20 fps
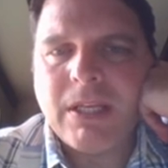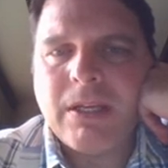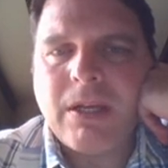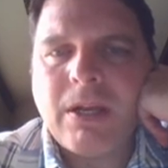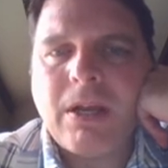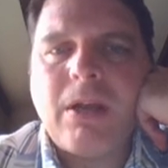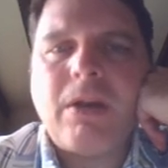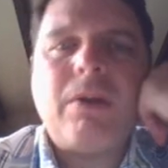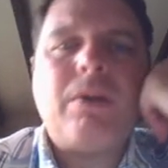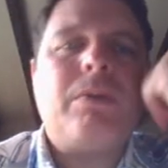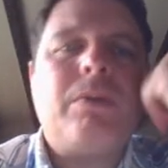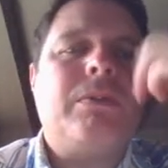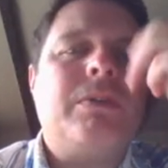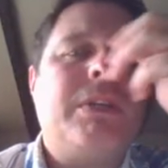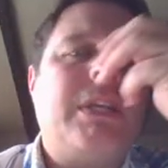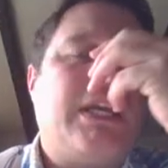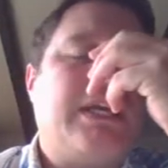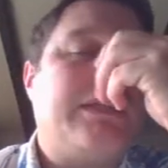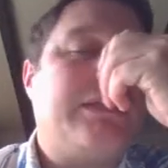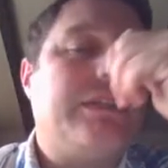
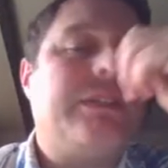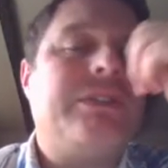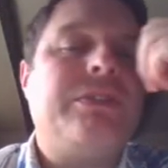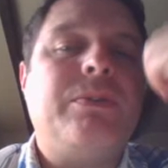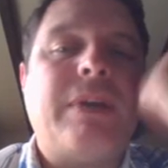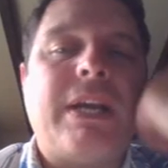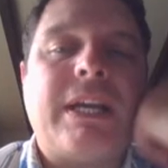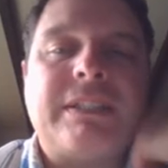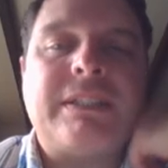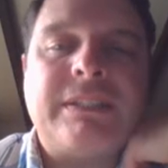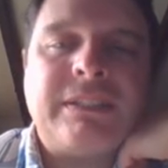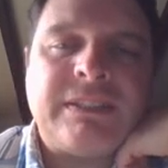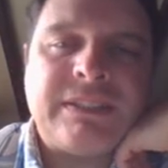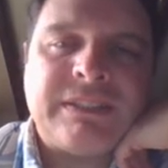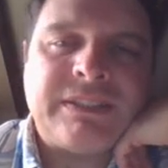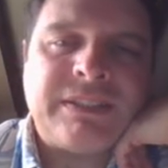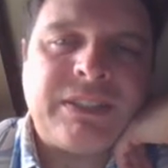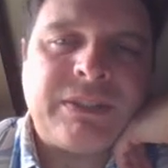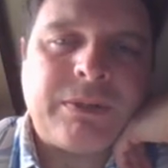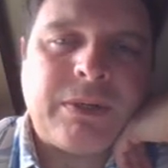Okay. The two axes
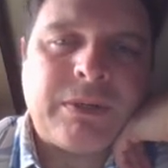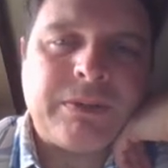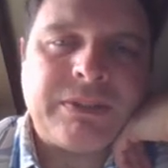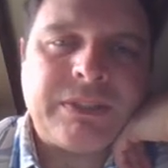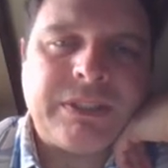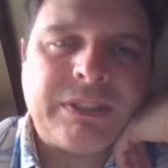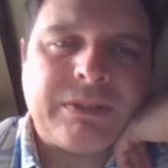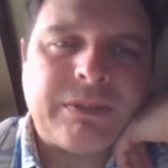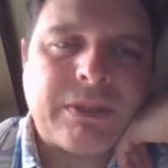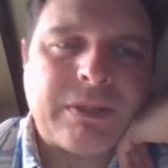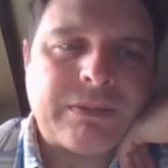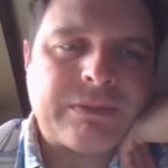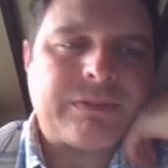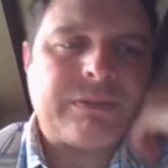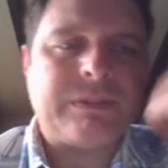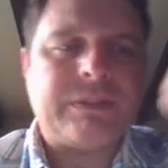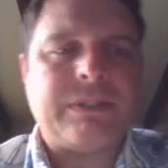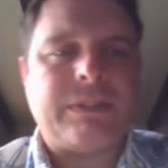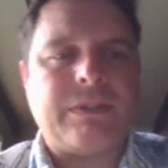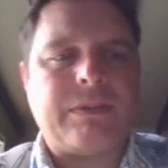is 0, 0.
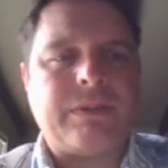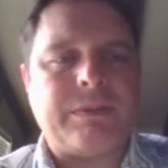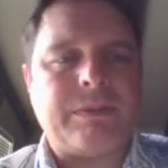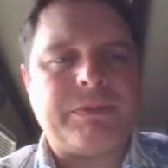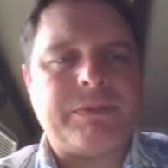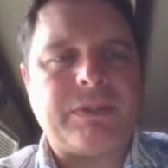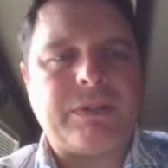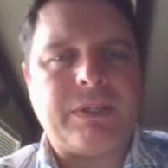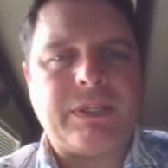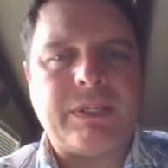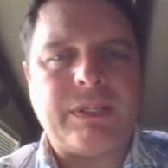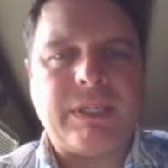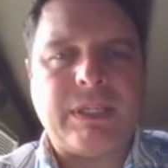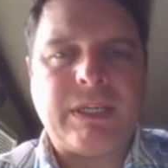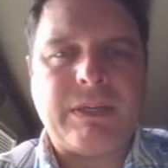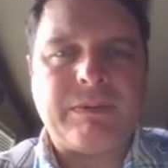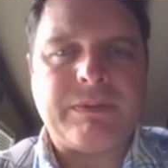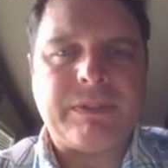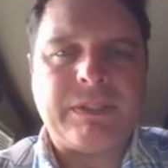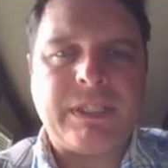So I'm sorry.
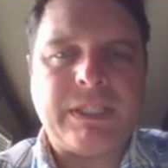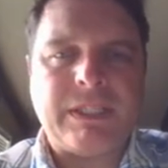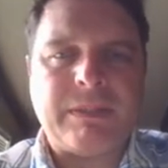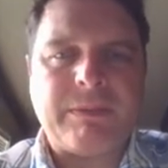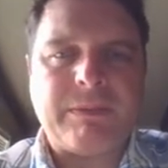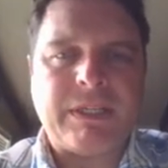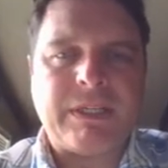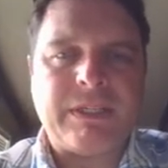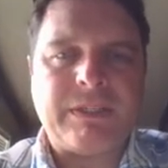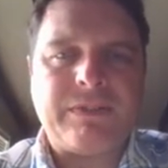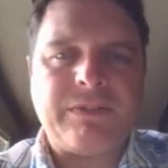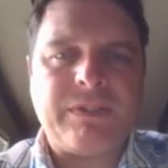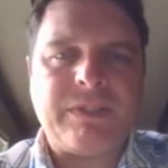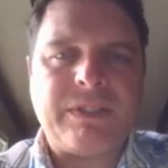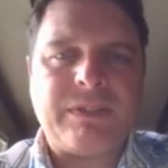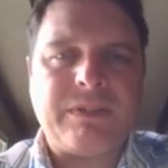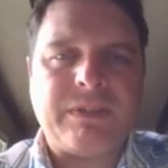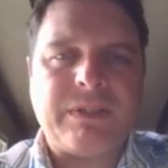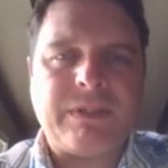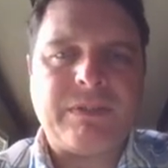I was thinking about it.
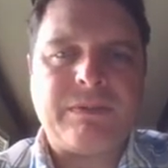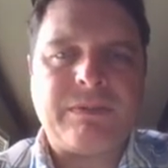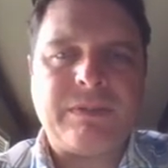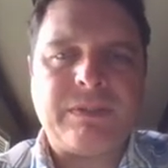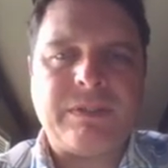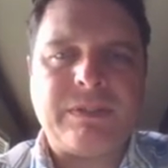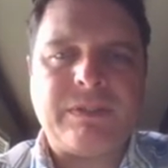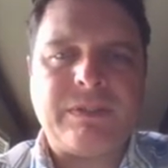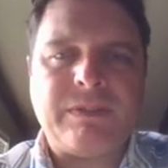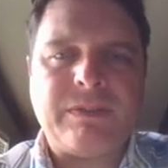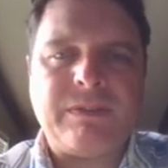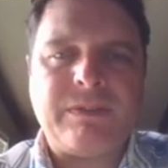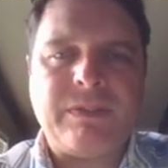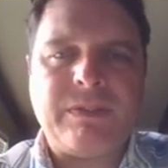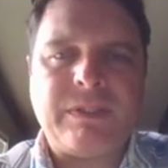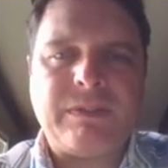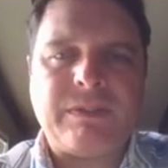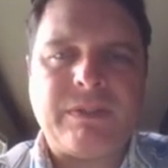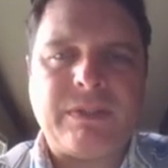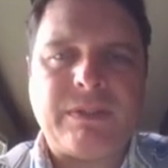0,
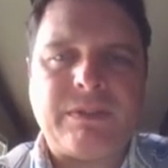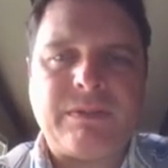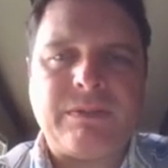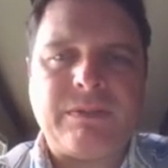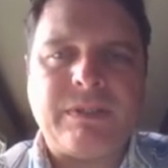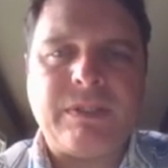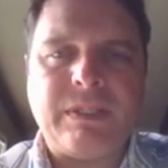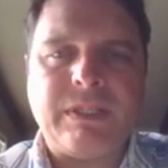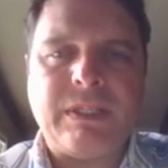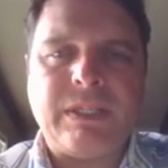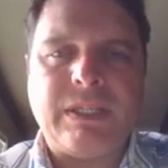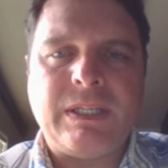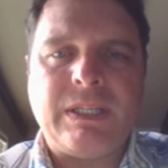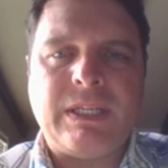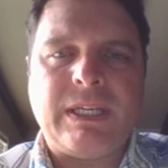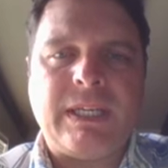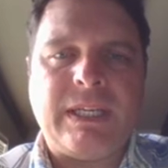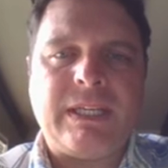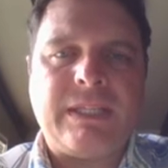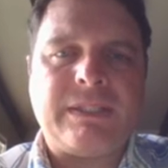0.
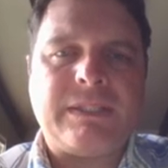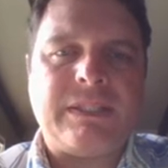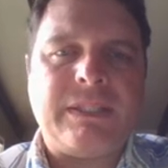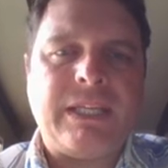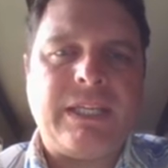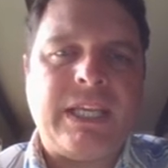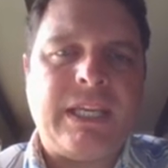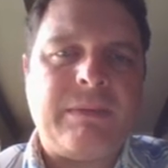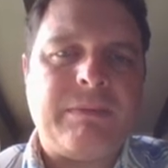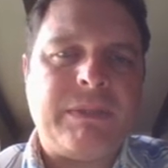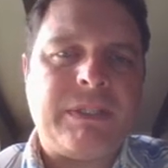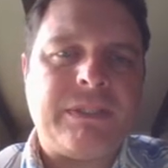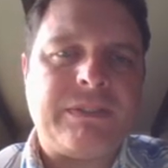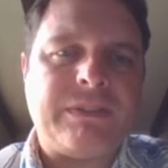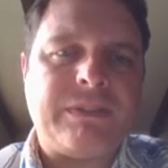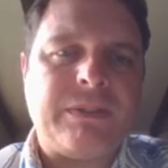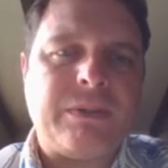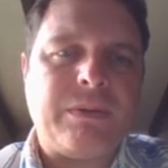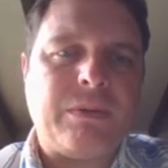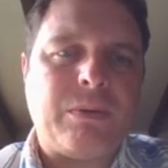And its name
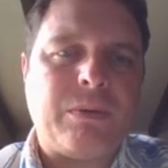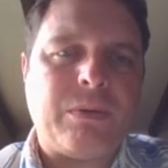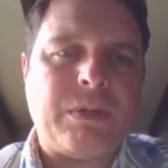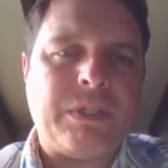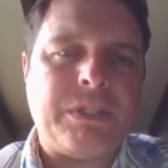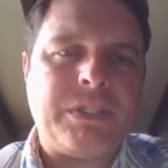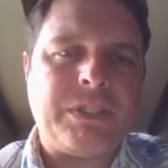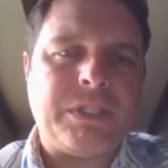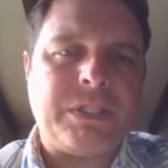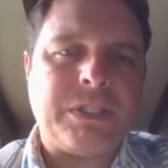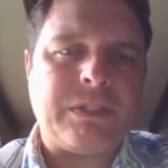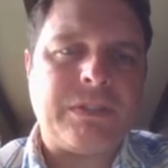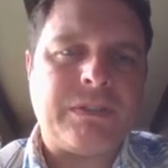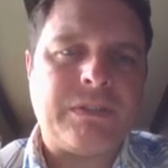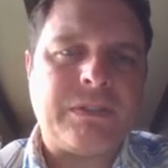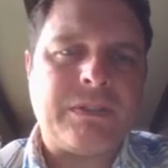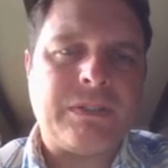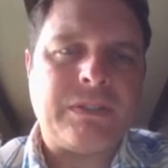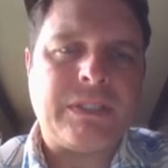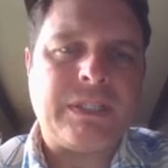is the origin.
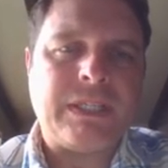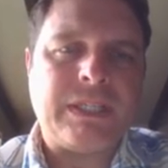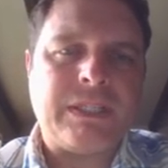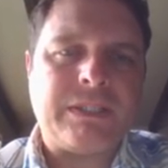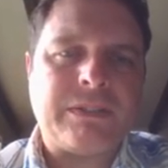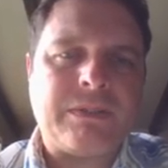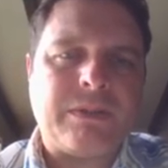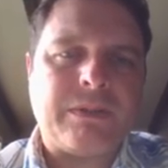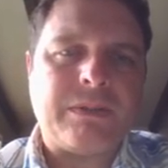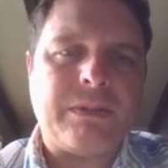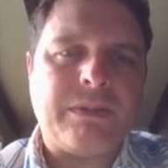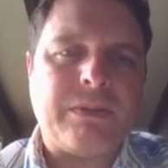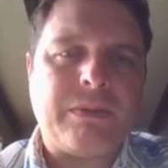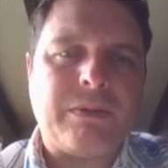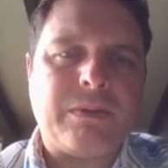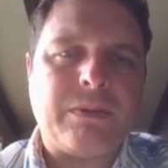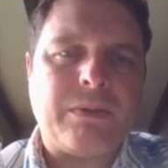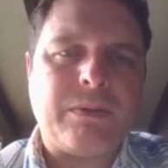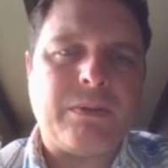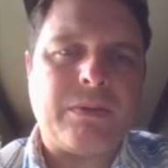It's called the
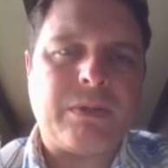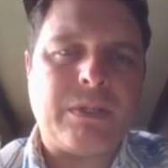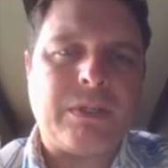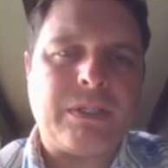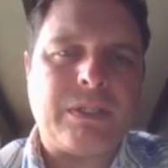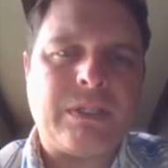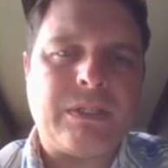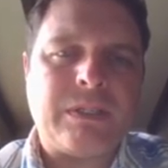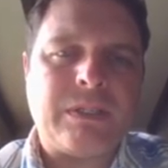origin.